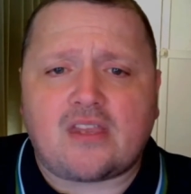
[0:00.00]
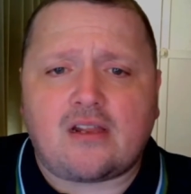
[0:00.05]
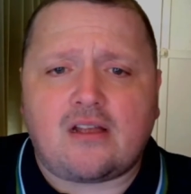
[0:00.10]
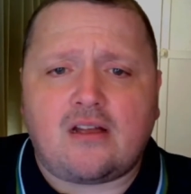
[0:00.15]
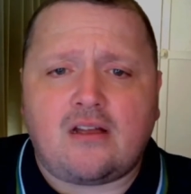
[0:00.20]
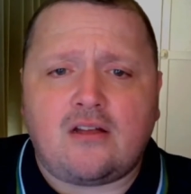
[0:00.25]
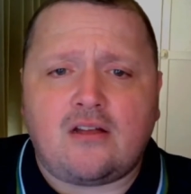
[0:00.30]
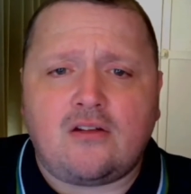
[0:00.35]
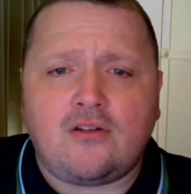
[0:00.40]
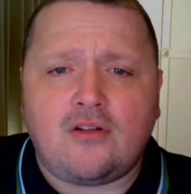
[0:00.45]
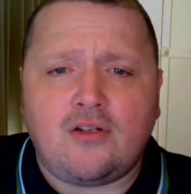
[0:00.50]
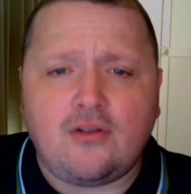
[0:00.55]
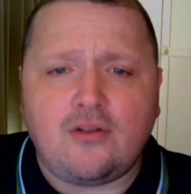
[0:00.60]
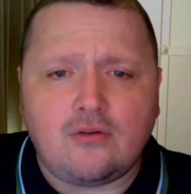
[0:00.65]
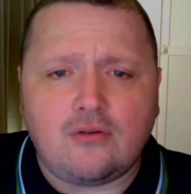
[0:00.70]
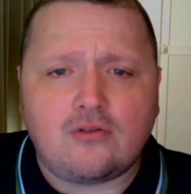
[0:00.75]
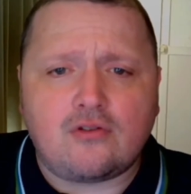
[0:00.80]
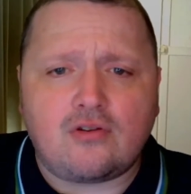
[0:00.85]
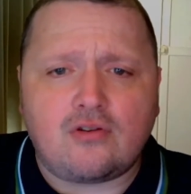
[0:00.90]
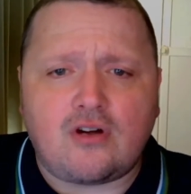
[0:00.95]

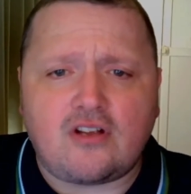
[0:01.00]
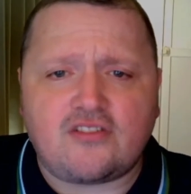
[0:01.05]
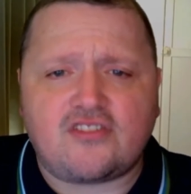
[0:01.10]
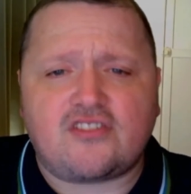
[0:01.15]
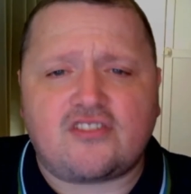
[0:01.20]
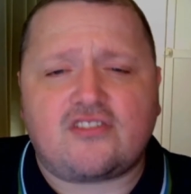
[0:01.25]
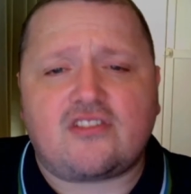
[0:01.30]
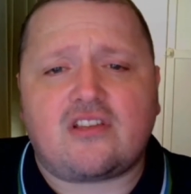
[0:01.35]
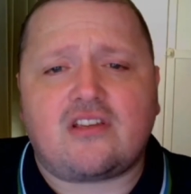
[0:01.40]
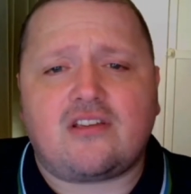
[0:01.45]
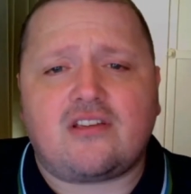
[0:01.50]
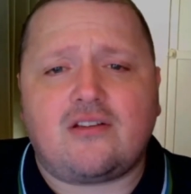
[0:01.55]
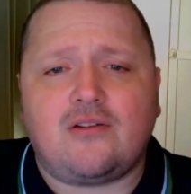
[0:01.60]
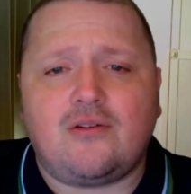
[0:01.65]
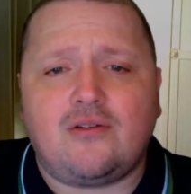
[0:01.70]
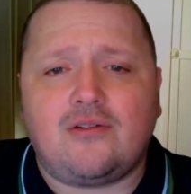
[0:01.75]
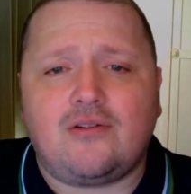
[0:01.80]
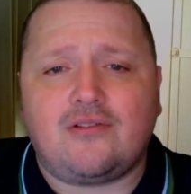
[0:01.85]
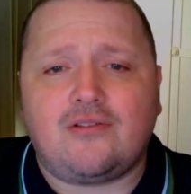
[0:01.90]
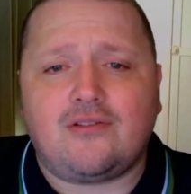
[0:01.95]
who crossed
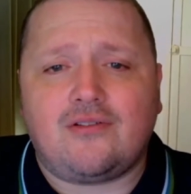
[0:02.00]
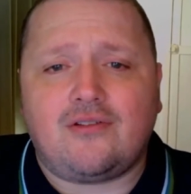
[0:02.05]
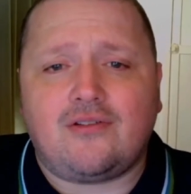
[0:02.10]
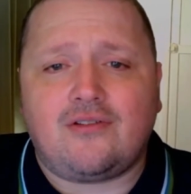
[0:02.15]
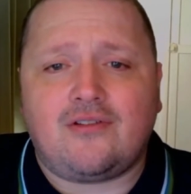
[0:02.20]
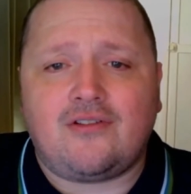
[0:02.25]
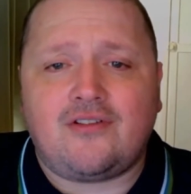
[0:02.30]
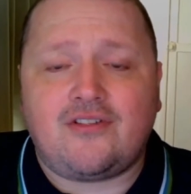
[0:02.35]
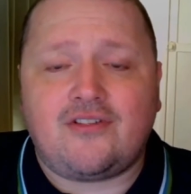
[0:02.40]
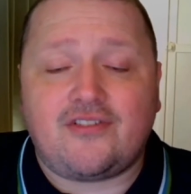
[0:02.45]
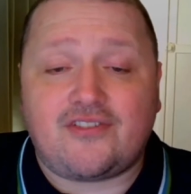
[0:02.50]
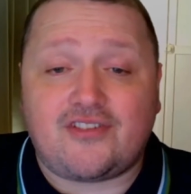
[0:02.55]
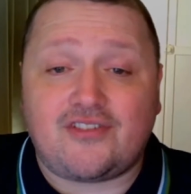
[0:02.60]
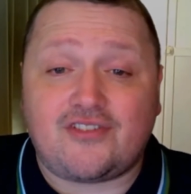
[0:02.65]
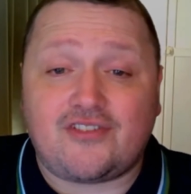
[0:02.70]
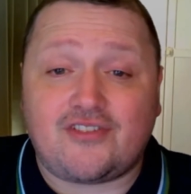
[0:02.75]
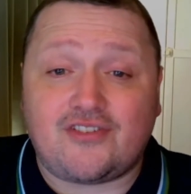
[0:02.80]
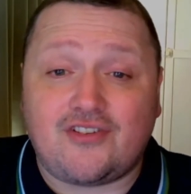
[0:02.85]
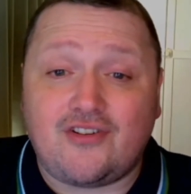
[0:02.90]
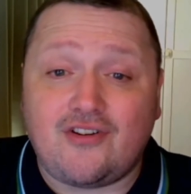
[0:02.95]
to
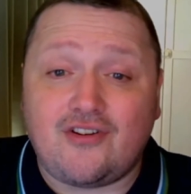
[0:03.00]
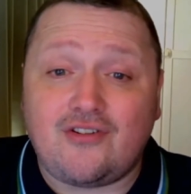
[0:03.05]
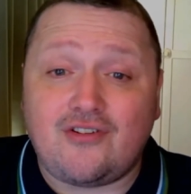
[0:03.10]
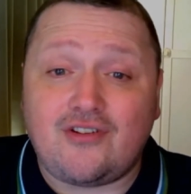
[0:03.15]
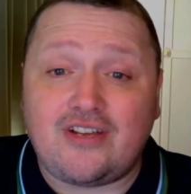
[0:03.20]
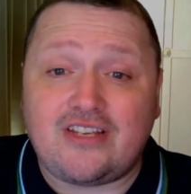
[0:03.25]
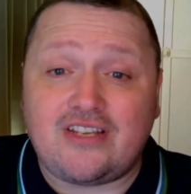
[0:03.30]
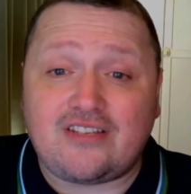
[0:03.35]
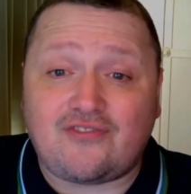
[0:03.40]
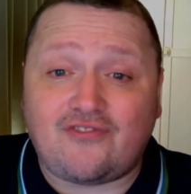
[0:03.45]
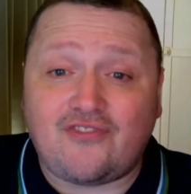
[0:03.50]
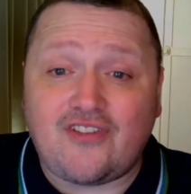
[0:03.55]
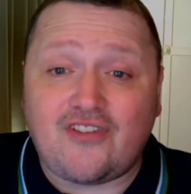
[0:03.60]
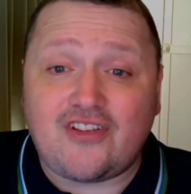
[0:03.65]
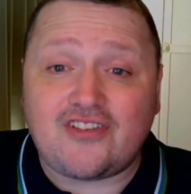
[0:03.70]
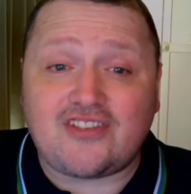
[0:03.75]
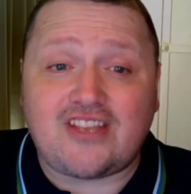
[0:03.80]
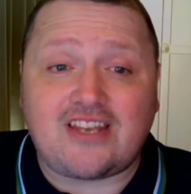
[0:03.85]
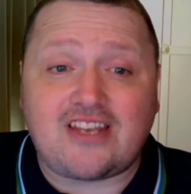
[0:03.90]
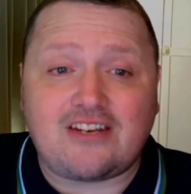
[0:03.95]
score his
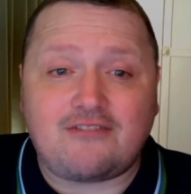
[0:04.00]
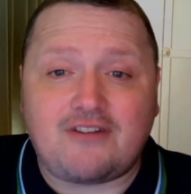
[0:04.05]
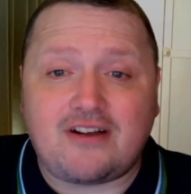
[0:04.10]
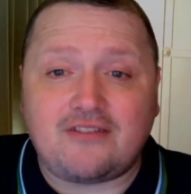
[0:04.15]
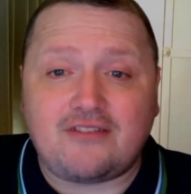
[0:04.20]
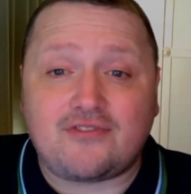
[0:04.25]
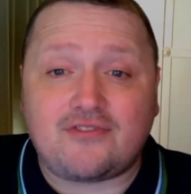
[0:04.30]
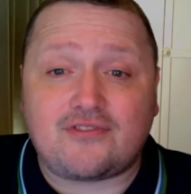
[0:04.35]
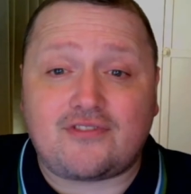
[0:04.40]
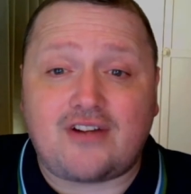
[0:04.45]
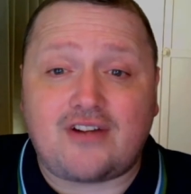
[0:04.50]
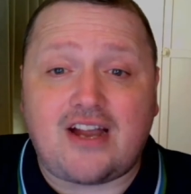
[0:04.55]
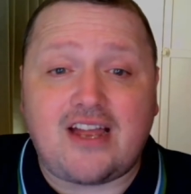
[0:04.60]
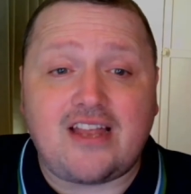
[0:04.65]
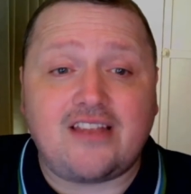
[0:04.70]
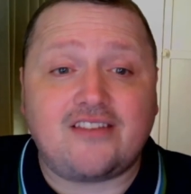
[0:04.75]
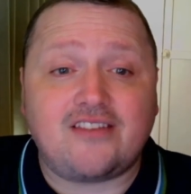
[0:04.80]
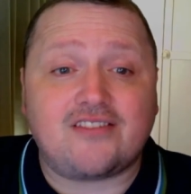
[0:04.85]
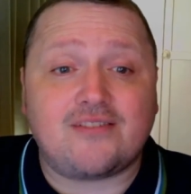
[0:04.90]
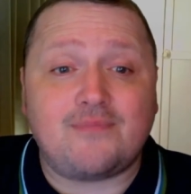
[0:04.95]
first NRL
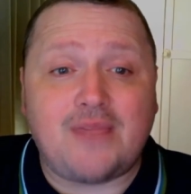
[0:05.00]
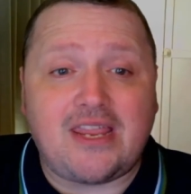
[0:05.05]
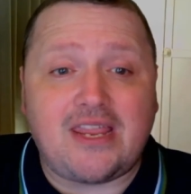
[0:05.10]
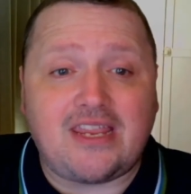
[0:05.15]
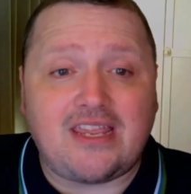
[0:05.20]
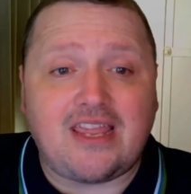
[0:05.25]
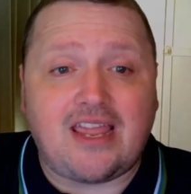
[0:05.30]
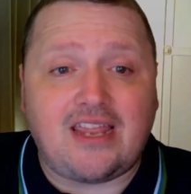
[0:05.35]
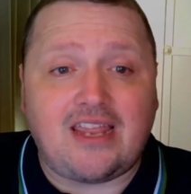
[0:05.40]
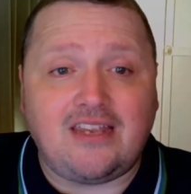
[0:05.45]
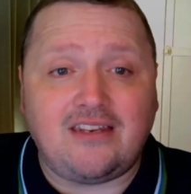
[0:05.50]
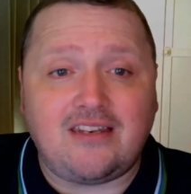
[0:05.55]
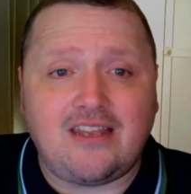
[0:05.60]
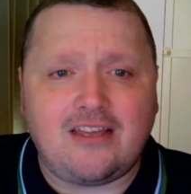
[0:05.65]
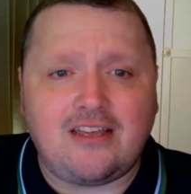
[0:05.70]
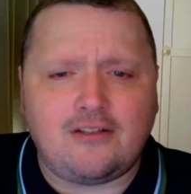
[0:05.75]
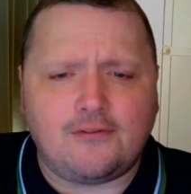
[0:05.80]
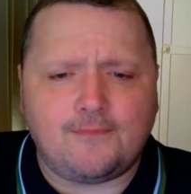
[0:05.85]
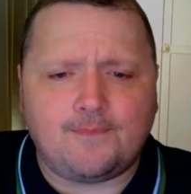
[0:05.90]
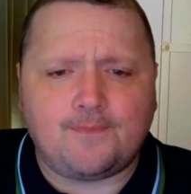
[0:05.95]
try to make it
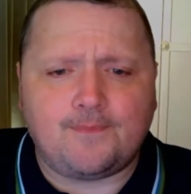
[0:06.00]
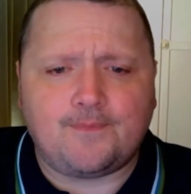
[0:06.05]
8-0.